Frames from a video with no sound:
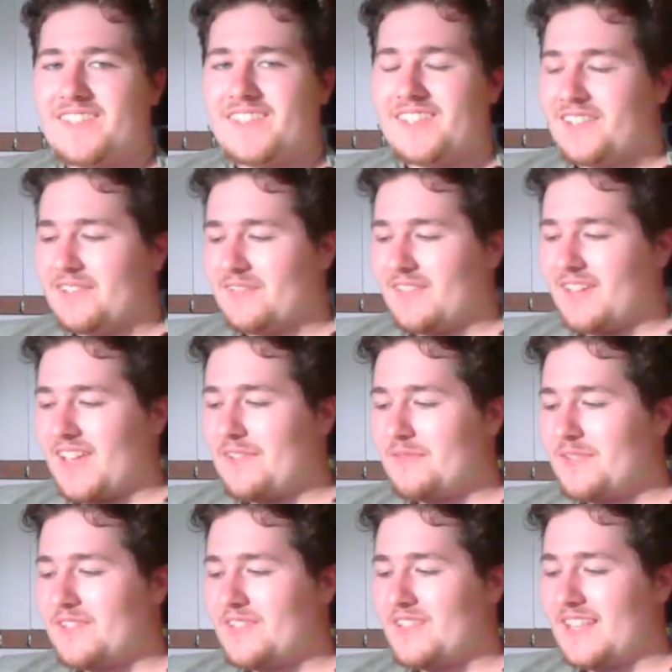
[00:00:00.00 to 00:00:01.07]
You
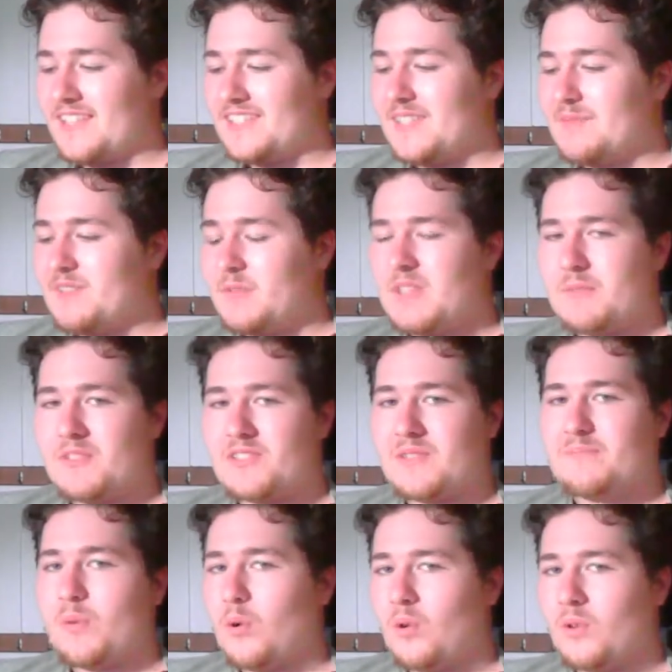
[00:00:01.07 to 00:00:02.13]
know, that seems to be the most
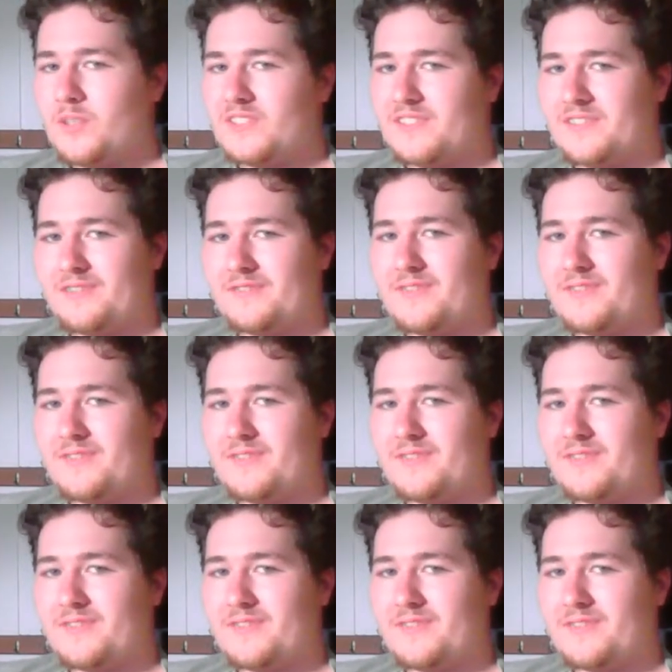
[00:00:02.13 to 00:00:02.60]
important